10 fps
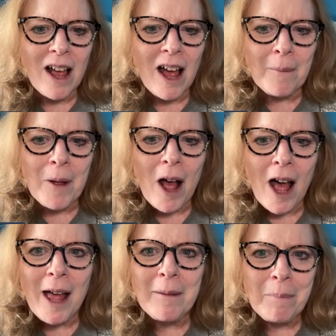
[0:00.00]

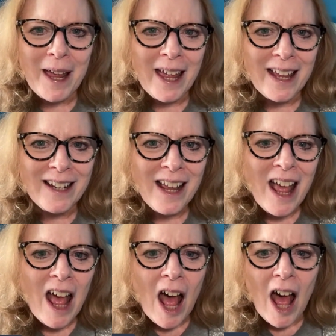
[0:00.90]
hotbed
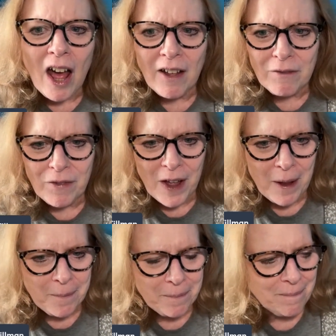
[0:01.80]
of
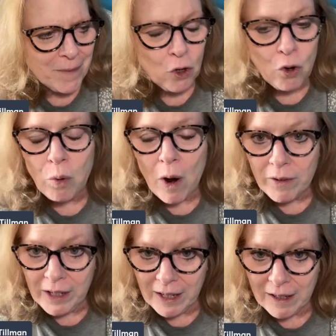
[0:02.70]

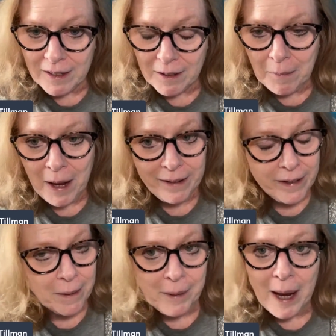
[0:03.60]
cronyism and
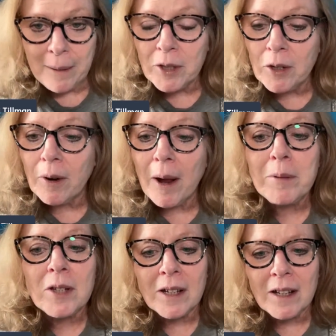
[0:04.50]
sometimes
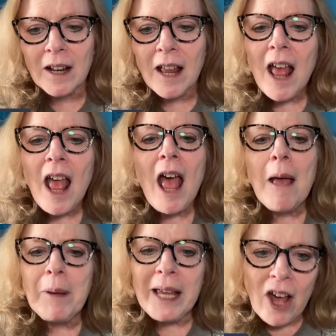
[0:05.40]
corruption,
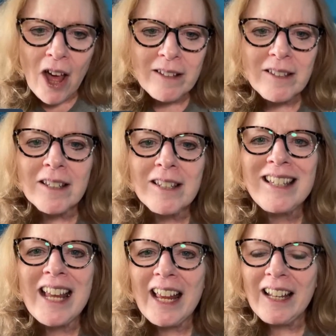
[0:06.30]
because the
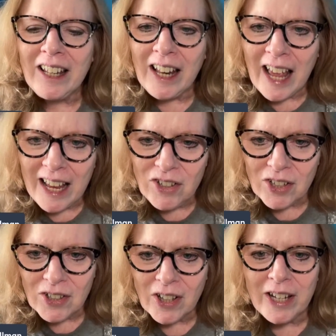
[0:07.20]
state
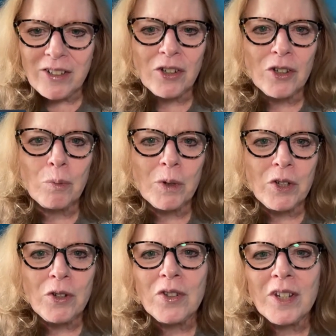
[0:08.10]
legislatures were
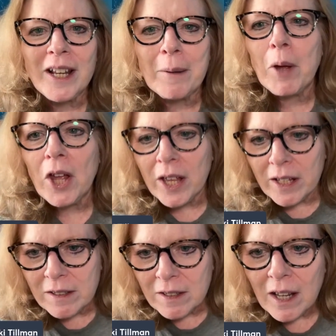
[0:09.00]
choosing their
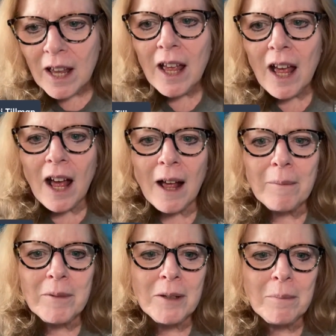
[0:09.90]
buds
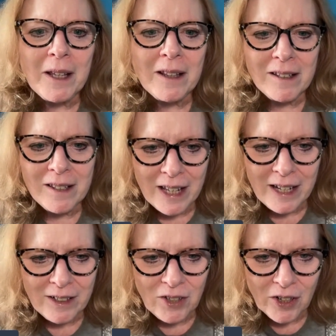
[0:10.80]
to be the
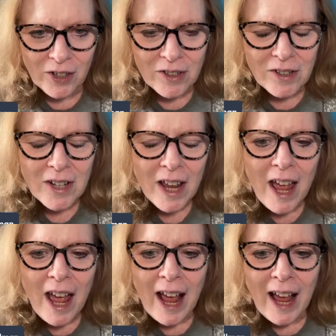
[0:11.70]
senators.
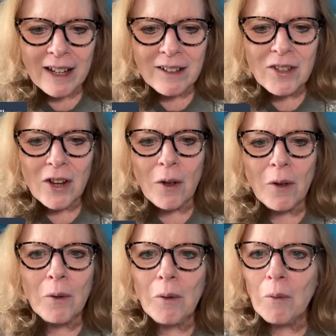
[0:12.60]
And
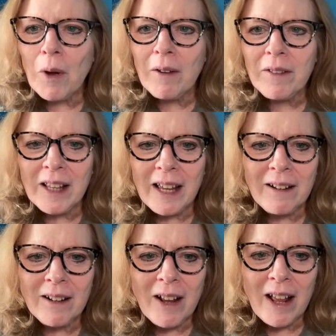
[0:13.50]
so what
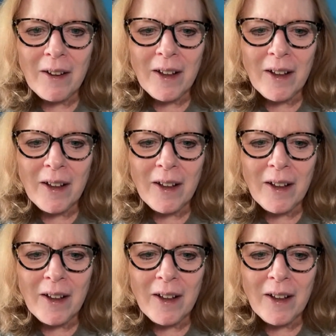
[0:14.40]
then